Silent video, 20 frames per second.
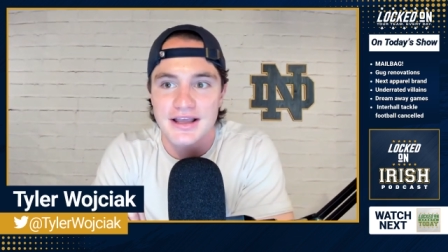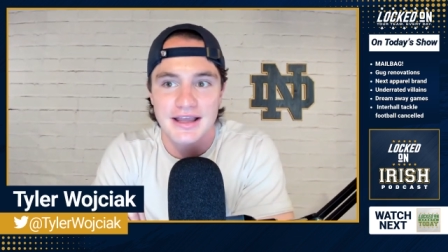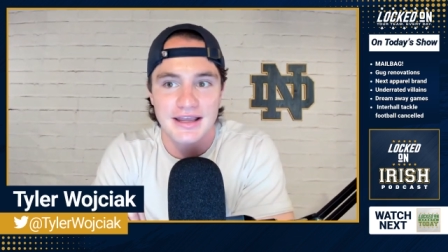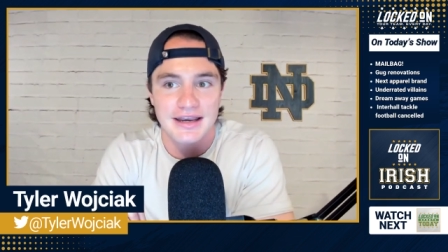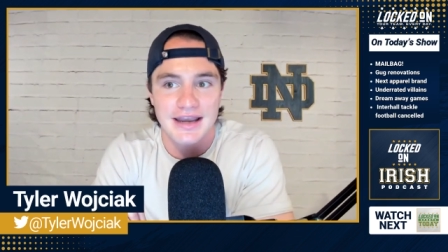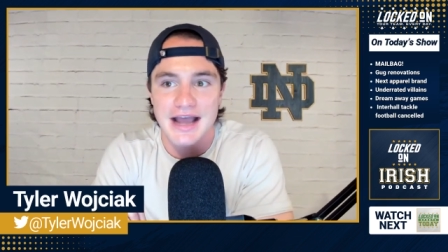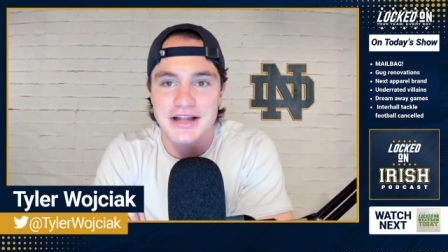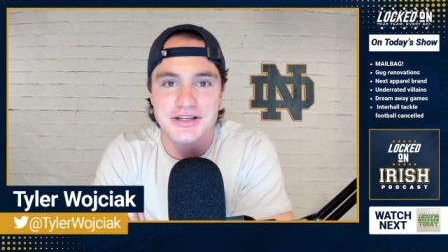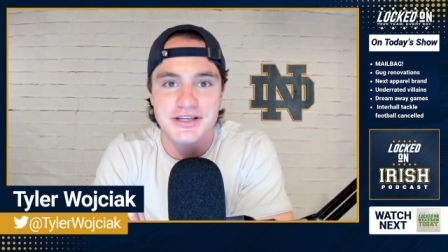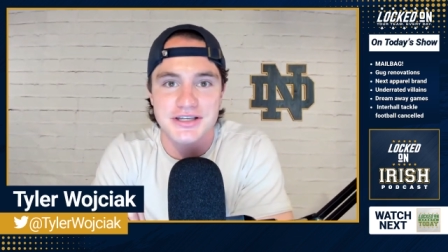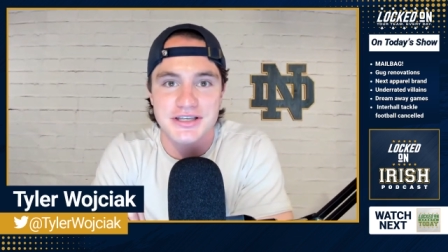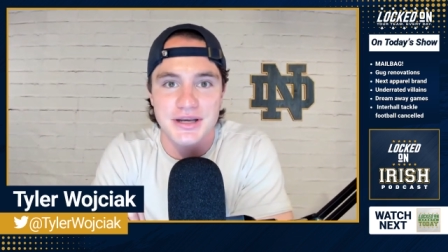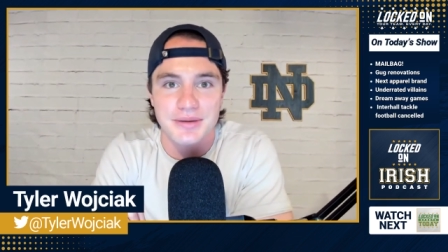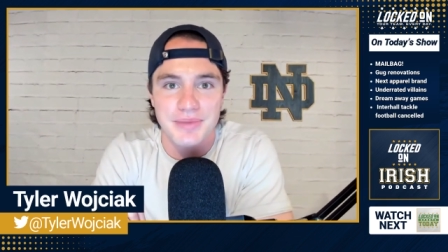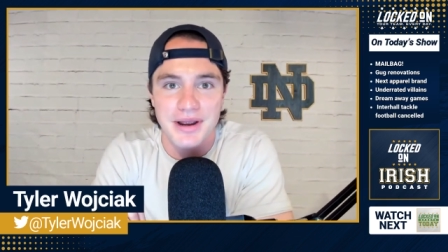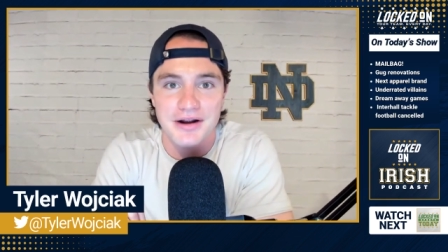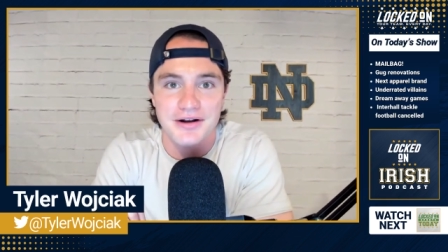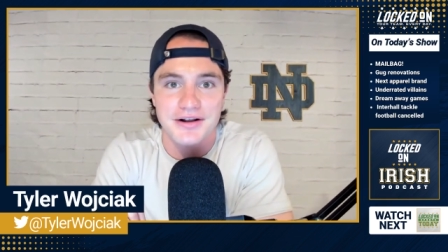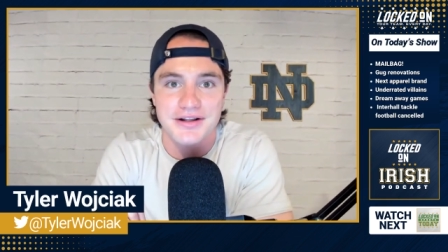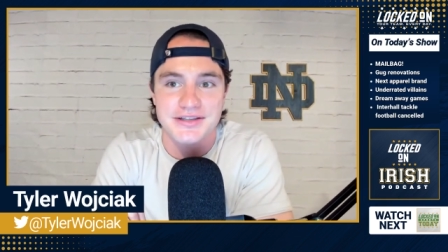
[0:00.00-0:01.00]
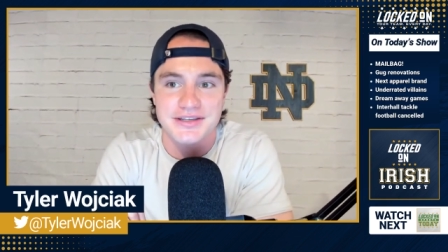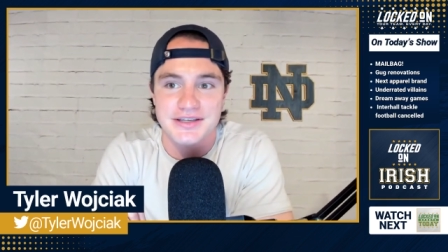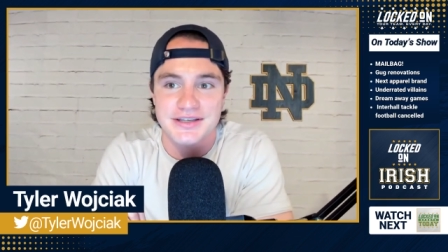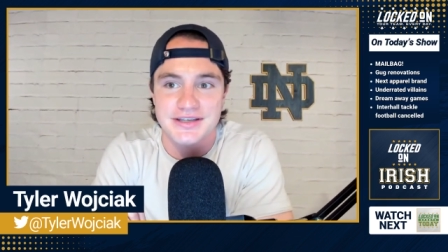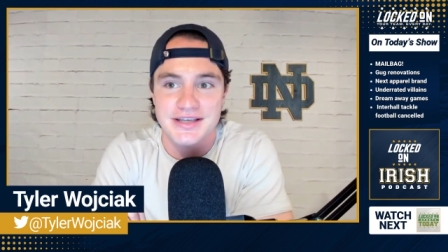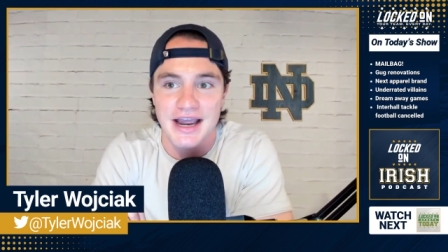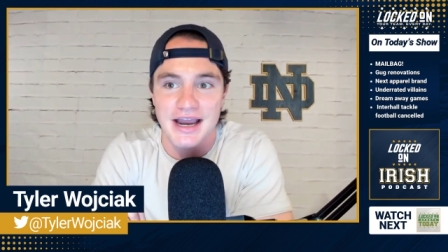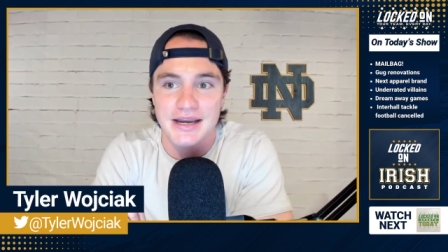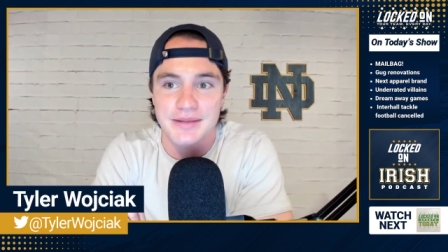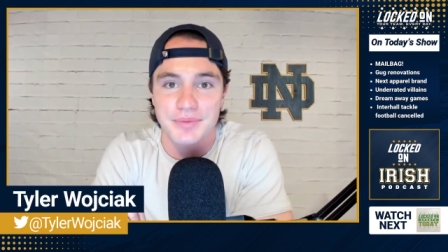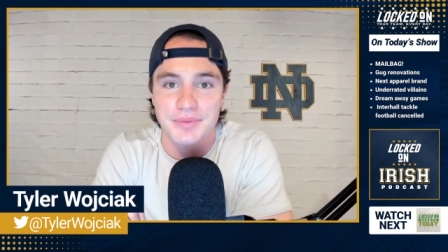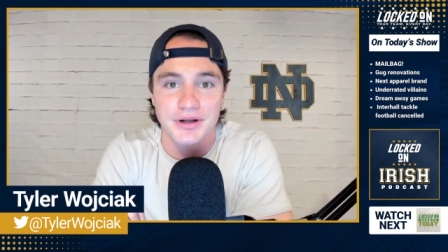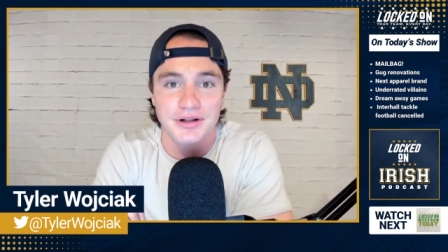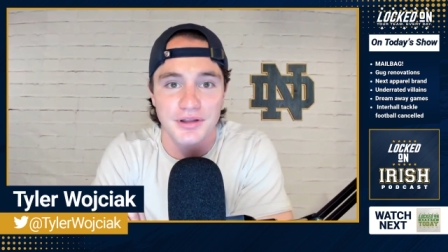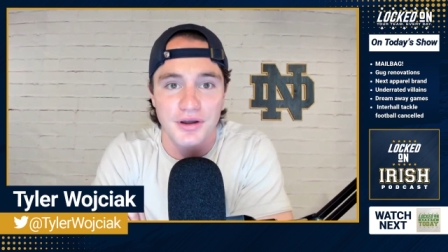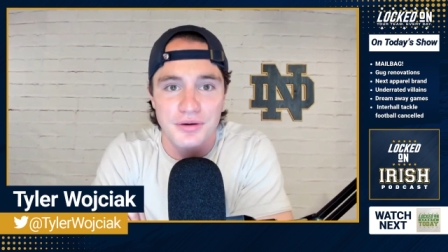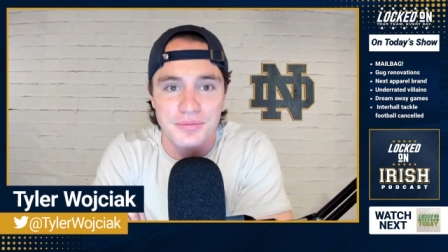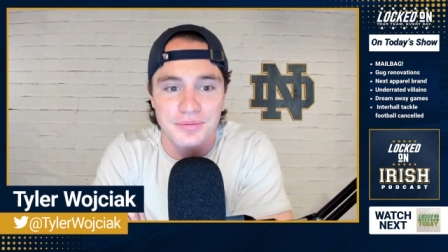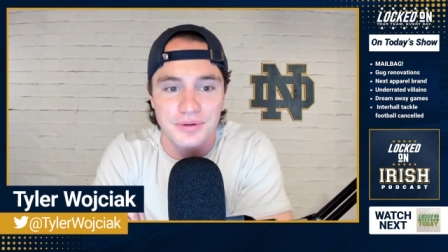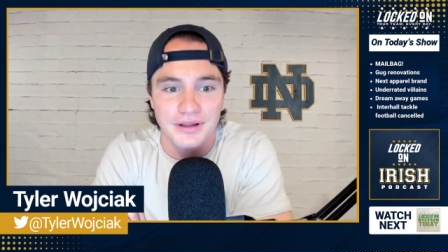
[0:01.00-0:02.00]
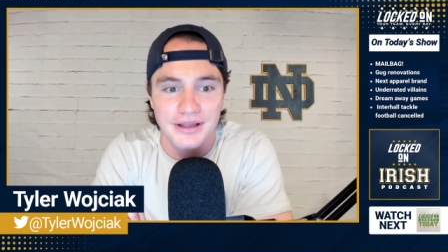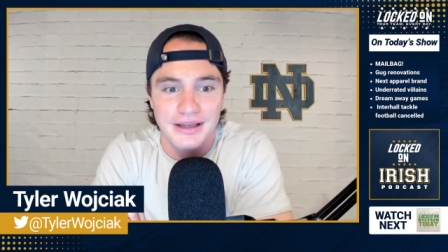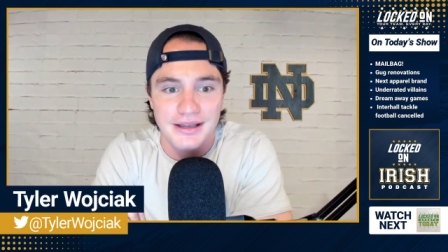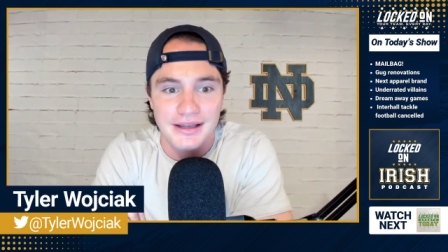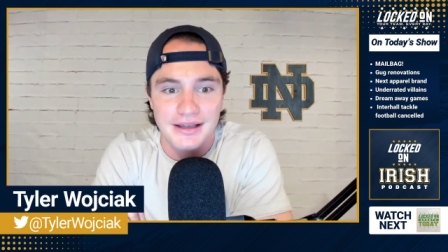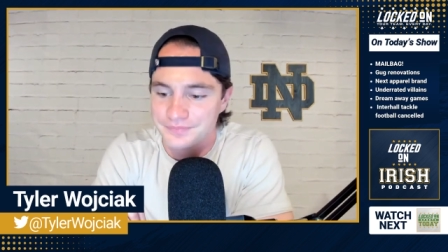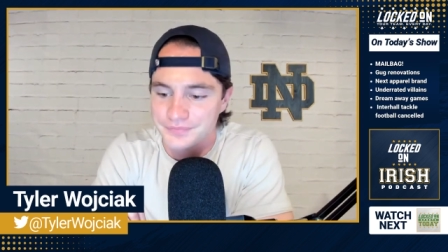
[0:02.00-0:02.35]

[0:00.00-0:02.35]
not just in American society, but globally.